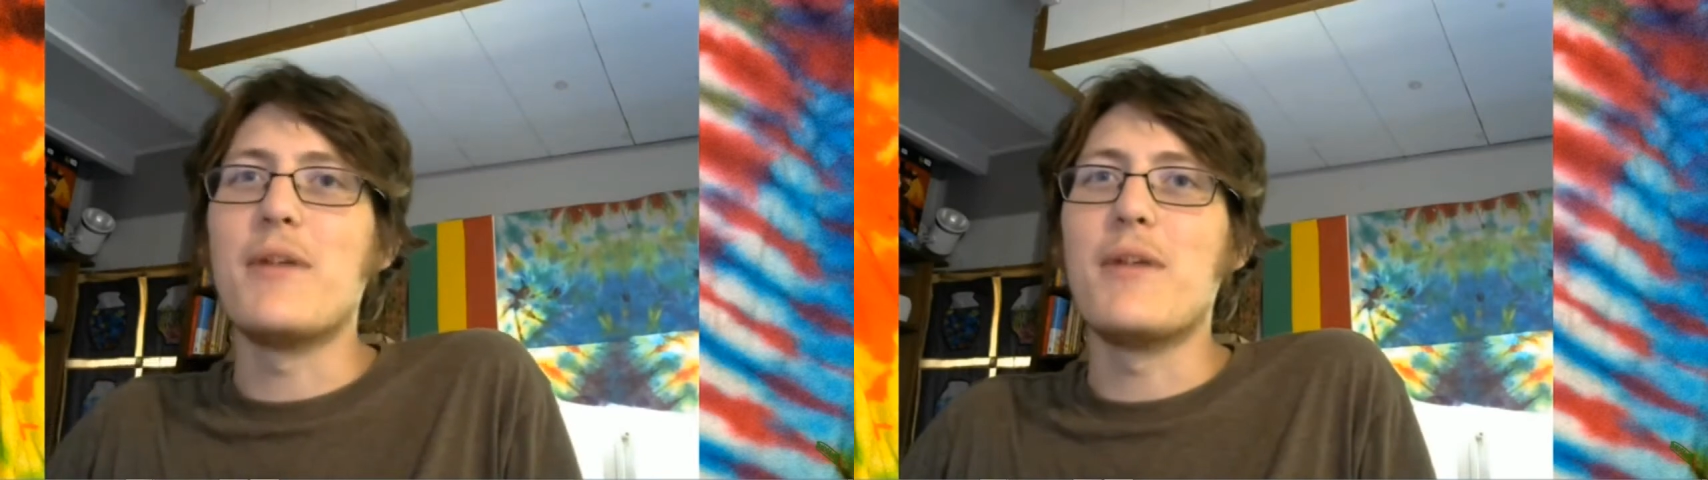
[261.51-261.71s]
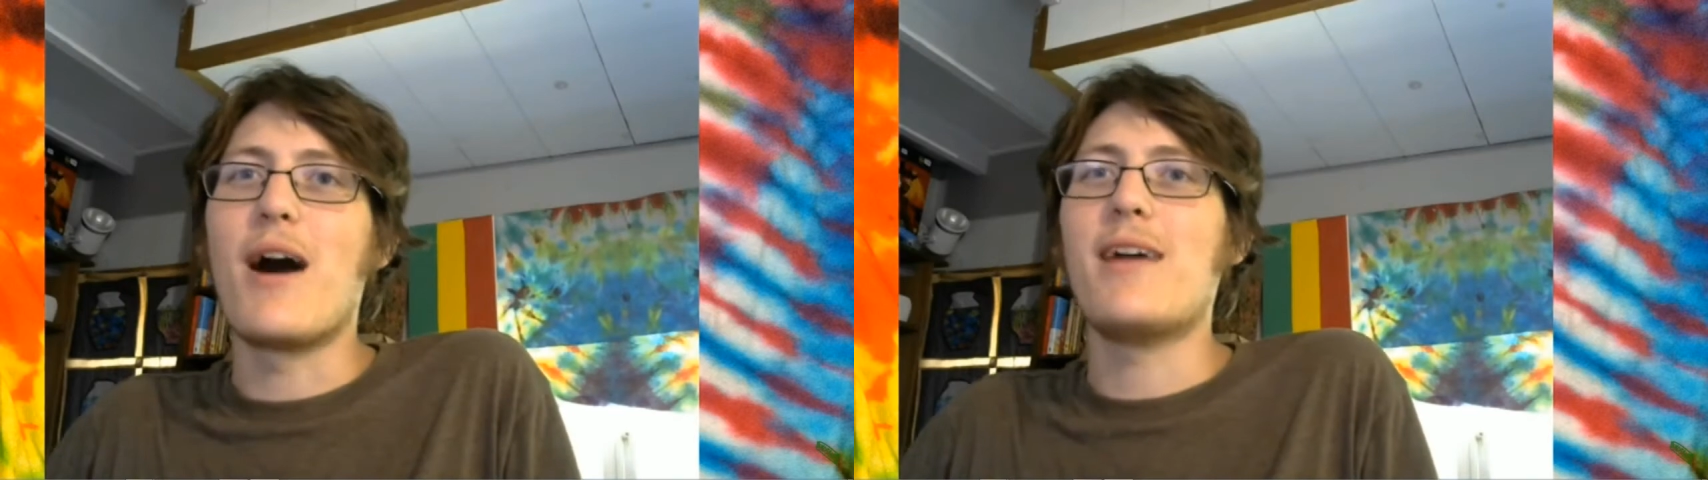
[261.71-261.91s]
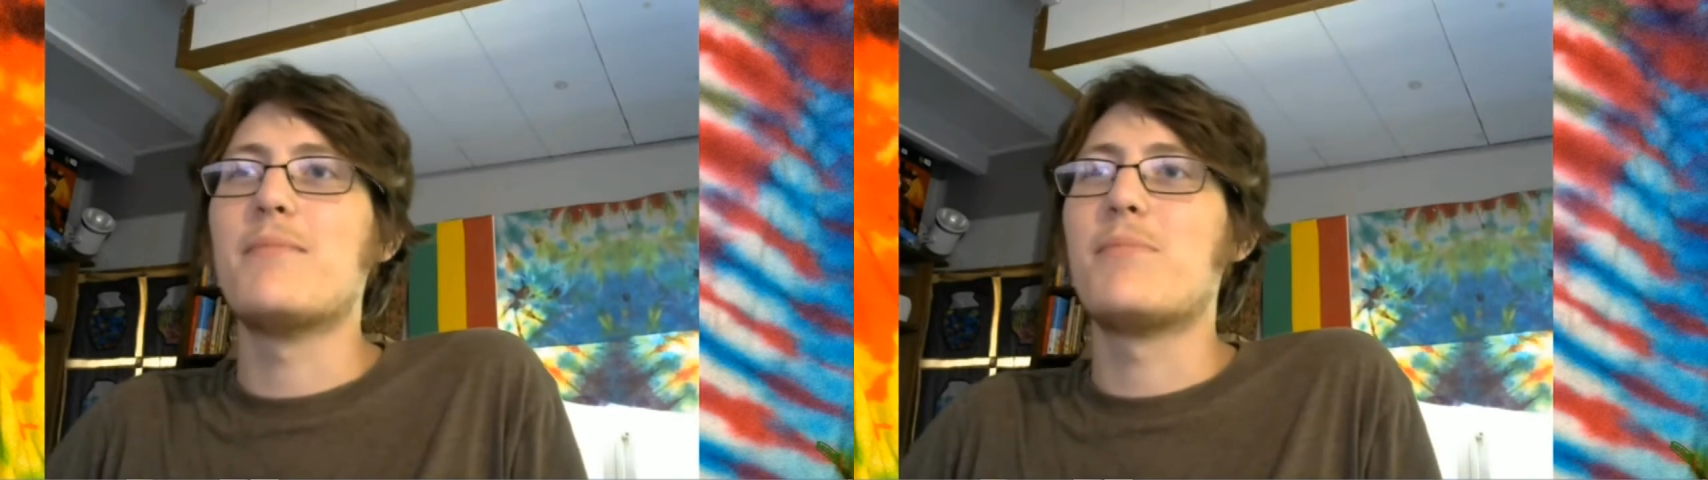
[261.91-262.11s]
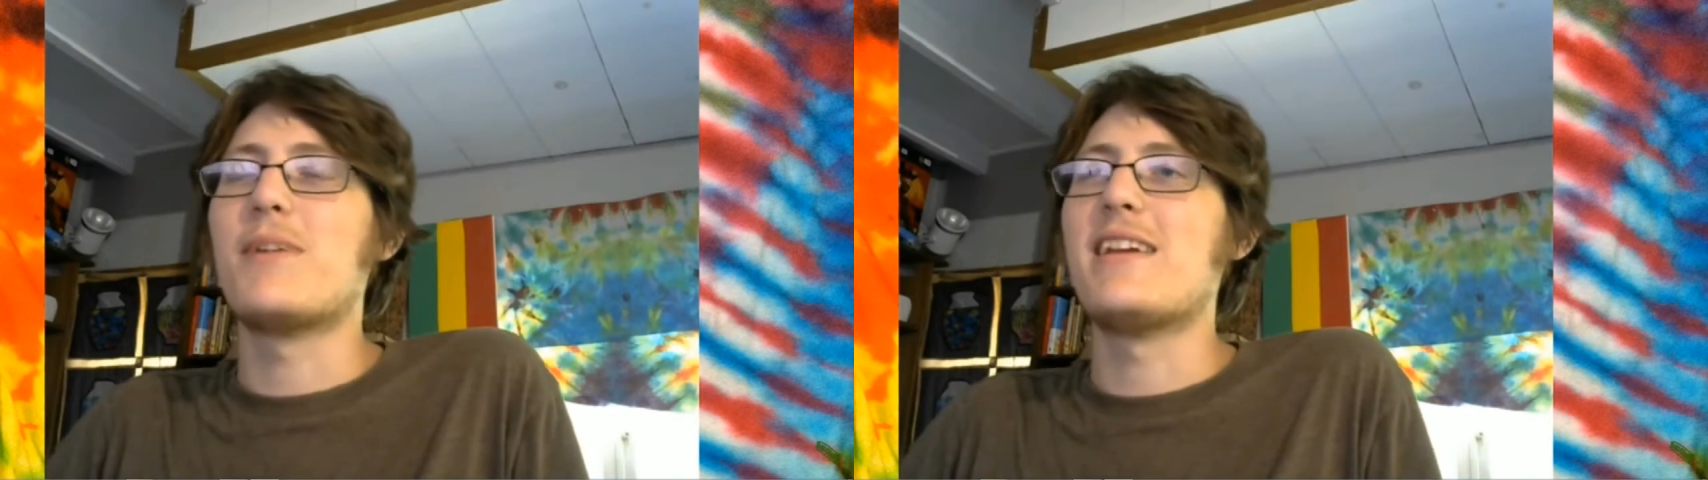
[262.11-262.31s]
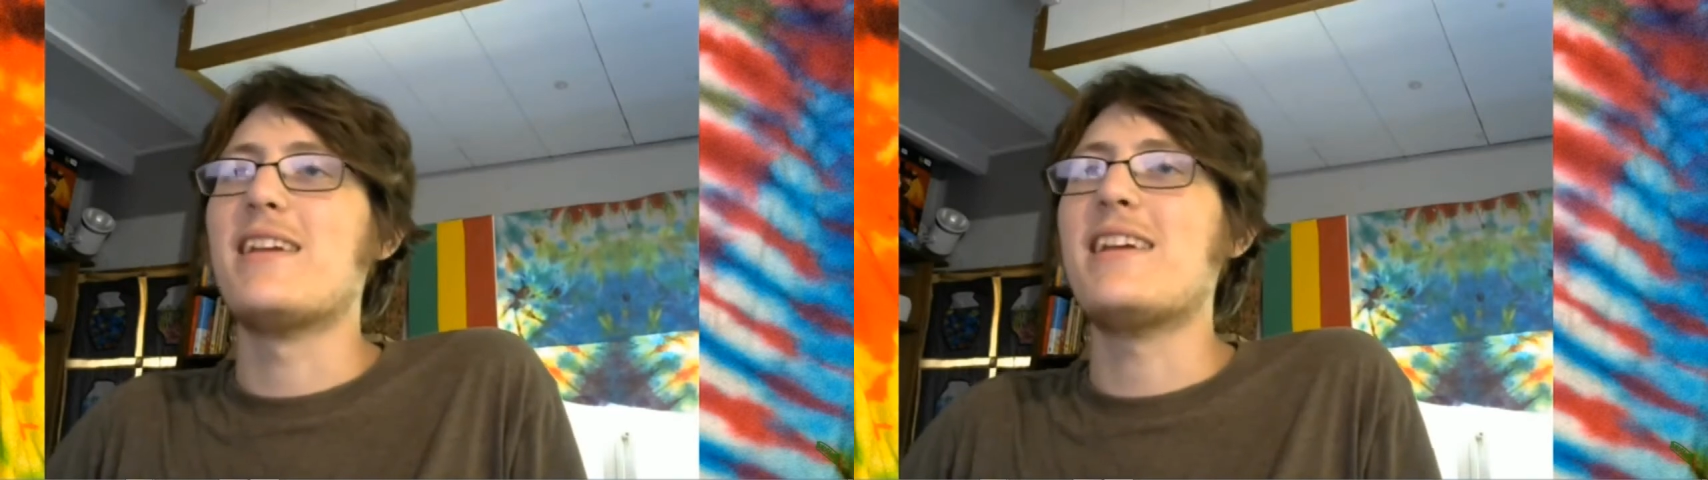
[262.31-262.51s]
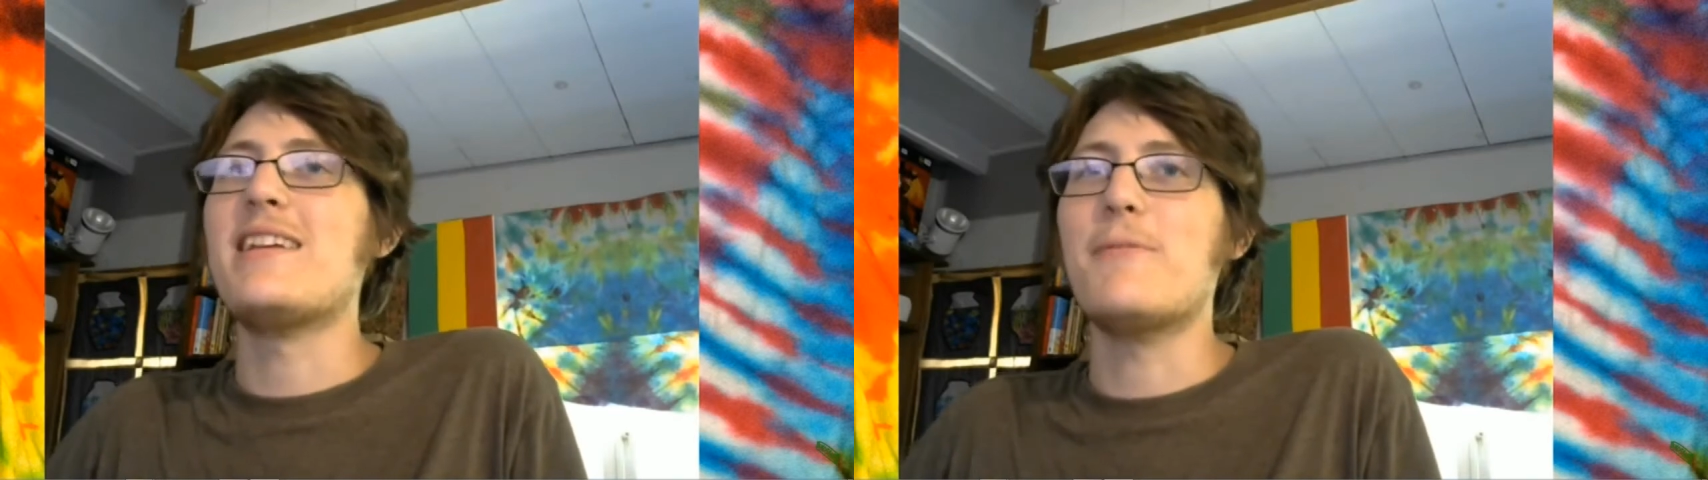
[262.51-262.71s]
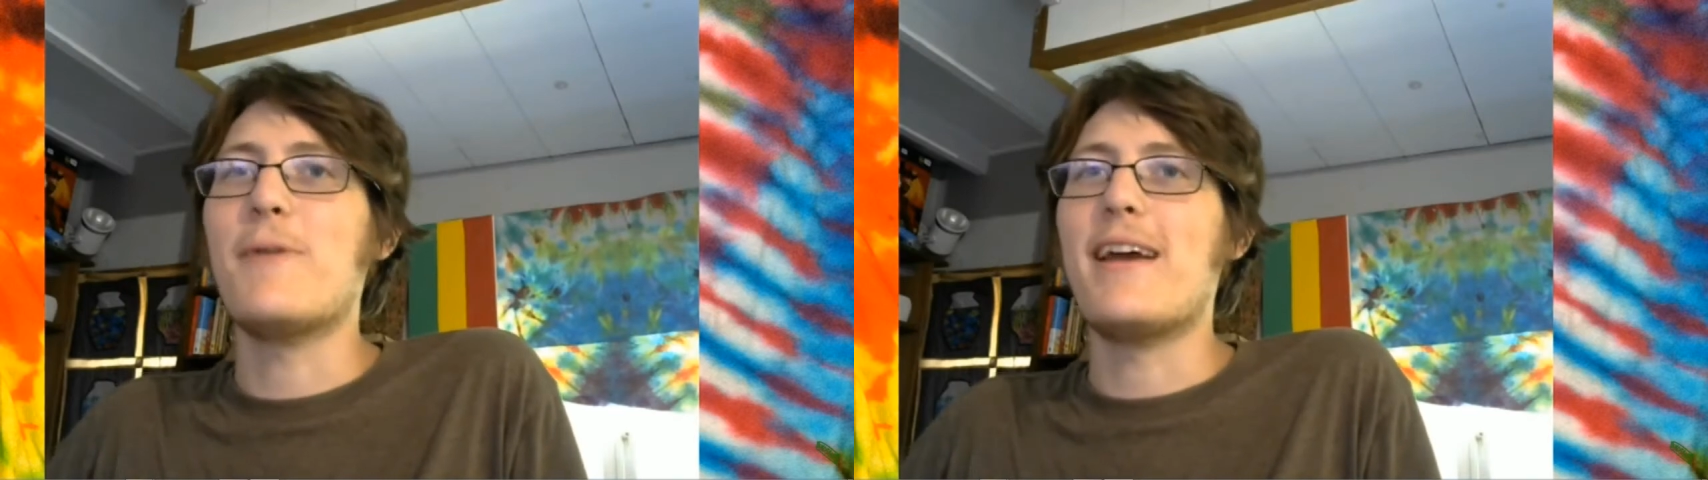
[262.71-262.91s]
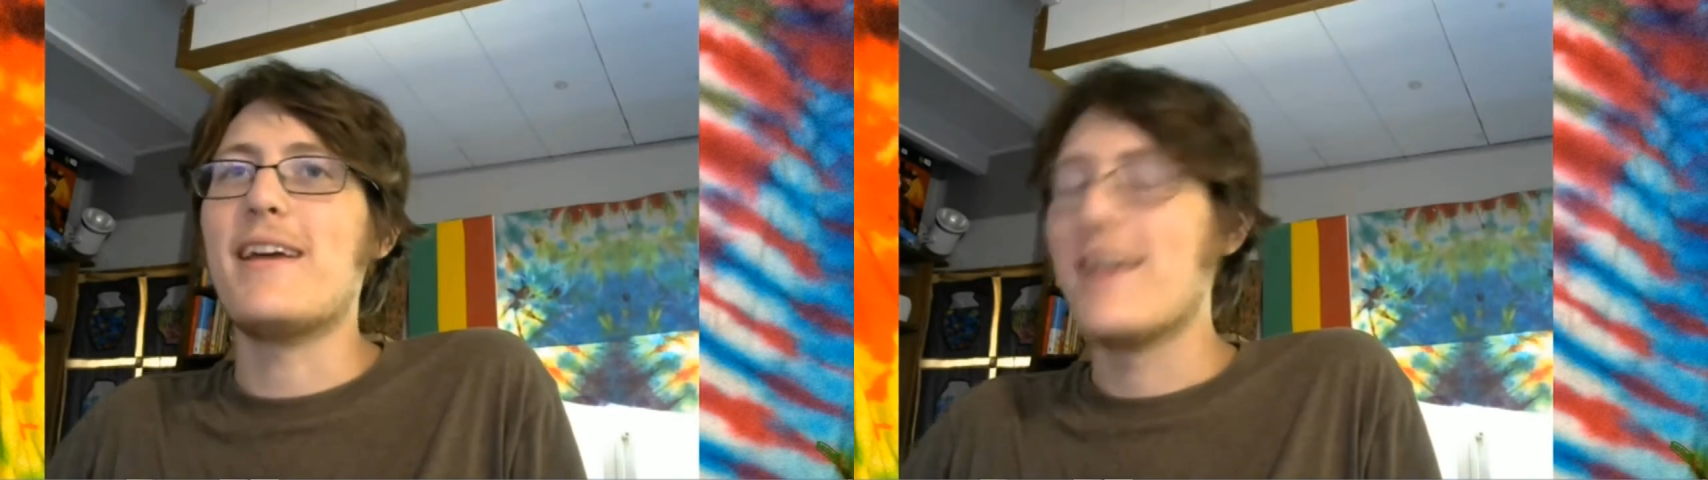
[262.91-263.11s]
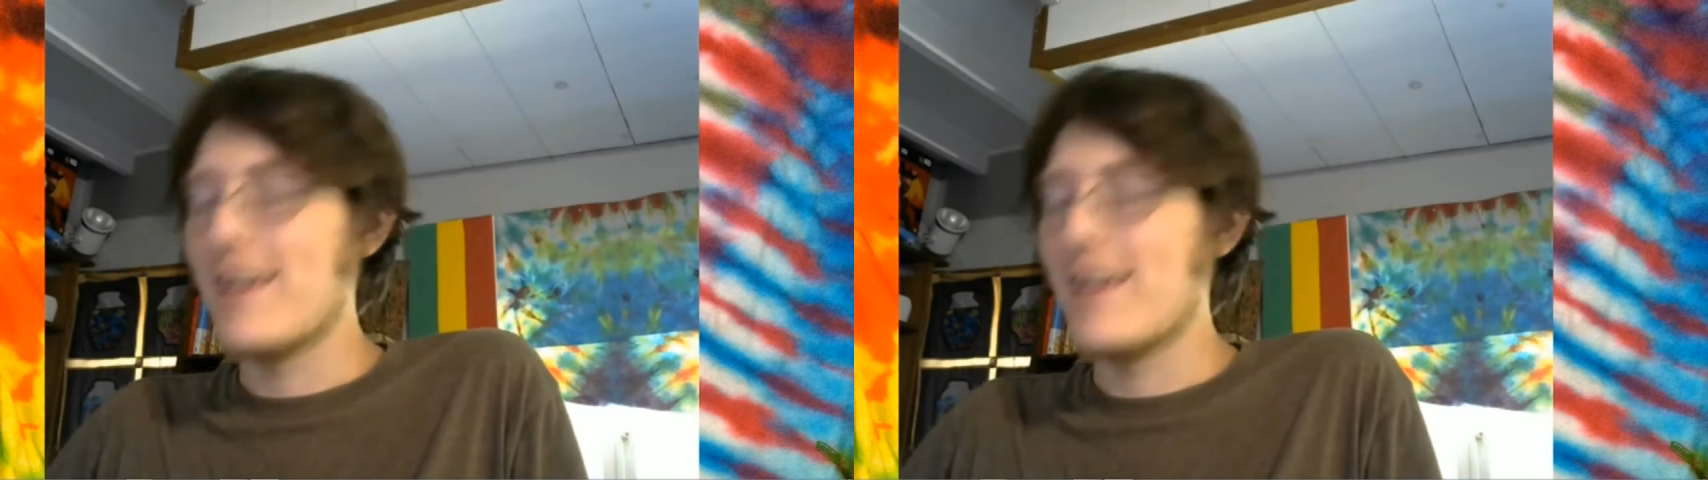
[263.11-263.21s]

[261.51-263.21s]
not, but anyway,